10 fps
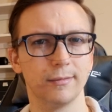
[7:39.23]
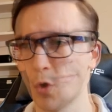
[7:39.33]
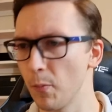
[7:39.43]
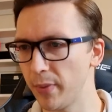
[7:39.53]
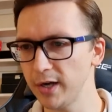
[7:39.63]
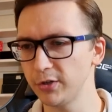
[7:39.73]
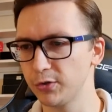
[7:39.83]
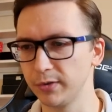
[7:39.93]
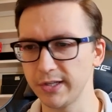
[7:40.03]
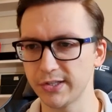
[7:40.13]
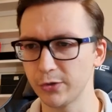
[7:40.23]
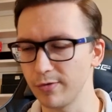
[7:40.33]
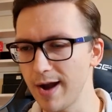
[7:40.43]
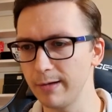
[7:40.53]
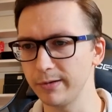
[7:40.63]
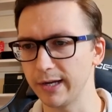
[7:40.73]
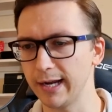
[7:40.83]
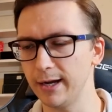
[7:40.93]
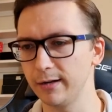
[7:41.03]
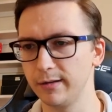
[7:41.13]
Compared to this surrounding
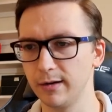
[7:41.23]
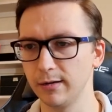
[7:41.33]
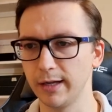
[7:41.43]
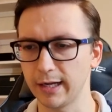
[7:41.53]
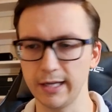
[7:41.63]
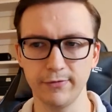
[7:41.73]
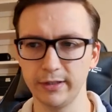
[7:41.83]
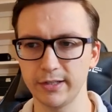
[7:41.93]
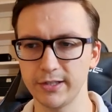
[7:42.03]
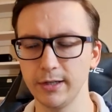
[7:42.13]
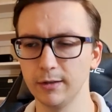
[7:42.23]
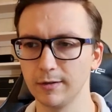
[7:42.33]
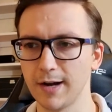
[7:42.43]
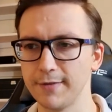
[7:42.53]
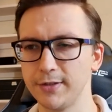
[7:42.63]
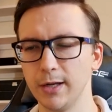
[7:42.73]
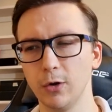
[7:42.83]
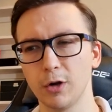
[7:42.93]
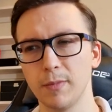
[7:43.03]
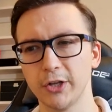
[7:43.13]
hair, they're like, even the single grafts, they
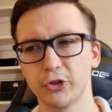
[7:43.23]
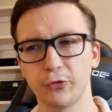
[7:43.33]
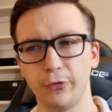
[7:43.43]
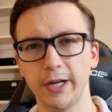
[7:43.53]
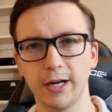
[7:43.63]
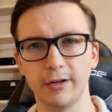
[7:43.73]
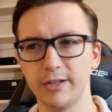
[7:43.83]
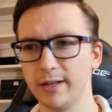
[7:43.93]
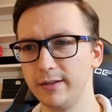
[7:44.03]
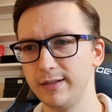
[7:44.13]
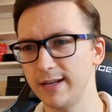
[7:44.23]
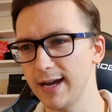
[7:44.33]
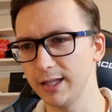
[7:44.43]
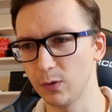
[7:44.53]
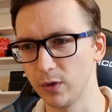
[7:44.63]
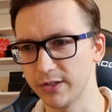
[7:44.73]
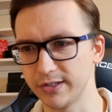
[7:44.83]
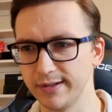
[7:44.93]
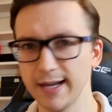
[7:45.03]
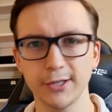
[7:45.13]
look much thicker than the other
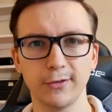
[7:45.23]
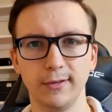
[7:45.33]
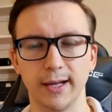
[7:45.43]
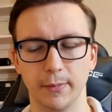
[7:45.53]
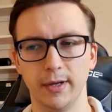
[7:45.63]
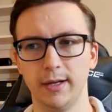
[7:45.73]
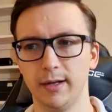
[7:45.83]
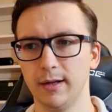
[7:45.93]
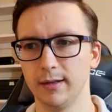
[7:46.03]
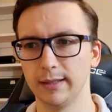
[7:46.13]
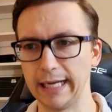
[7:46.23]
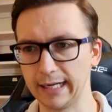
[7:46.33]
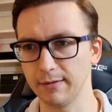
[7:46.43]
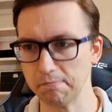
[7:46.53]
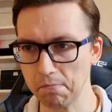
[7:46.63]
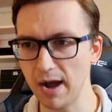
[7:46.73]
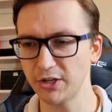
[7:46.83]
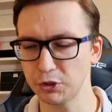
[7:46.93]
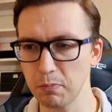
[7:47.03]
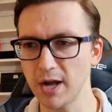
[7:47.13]
ones next to them. Like
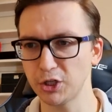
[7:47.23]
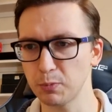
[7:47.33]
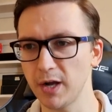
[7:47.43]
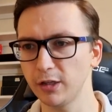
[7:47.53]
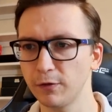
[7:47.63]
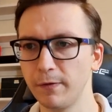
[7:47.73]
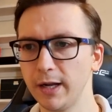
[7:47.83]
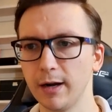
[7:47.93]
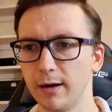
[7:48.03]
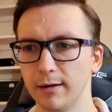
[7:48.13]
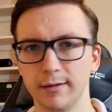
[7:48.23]
much thicker.